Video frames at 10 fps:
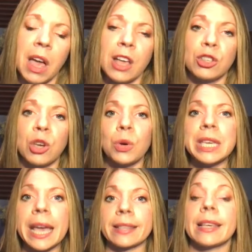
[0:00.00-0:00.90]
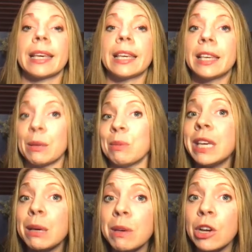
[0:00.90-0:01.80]
So yes, give
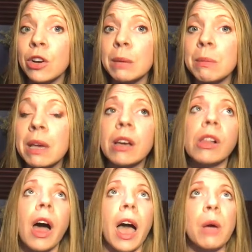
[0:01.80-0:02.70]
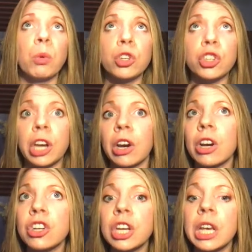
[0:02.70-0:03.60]
me your email. I will
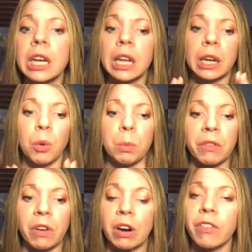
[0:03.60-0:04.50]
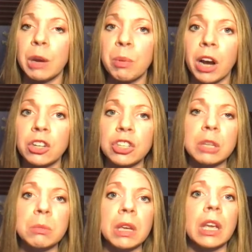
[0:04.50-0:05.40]
cherish it, and it will be very, very precious
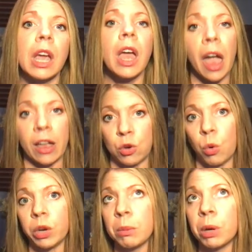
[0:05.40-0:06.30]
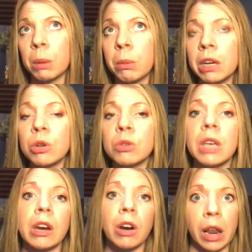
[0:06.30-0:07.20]
to me. And you'll get put on my
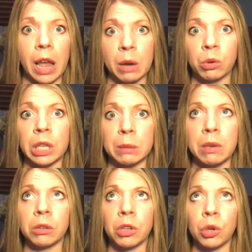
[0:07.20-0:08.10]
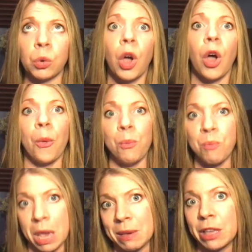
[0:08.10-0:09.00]
newsletter, and I will email you
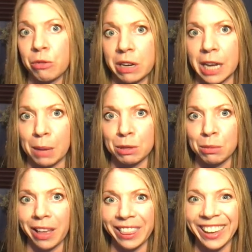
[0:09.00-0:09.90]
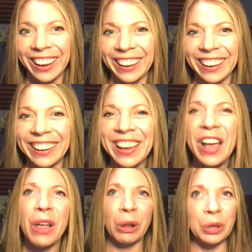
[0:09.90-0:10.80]
maybe 3 times a month.
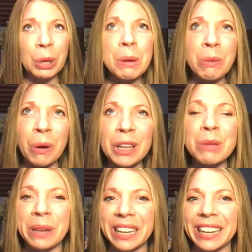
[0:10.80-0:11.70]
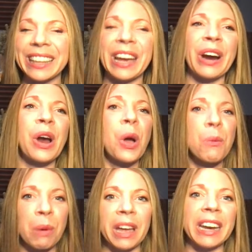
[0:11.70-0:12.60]
A little bit more in the beginning there,
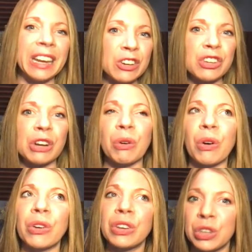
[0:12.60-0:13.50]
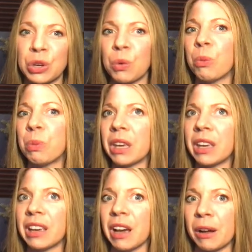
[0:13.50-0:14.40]
but in general, you will
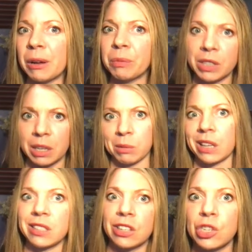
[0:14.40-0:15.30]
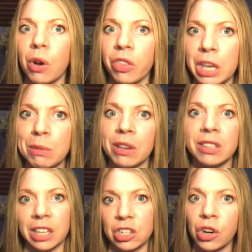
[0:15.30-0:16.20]
be, because I'm going to send you all the emails
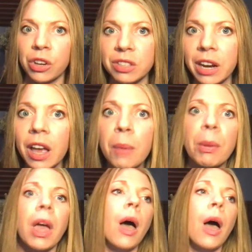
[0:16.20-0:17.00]
to get you all set up.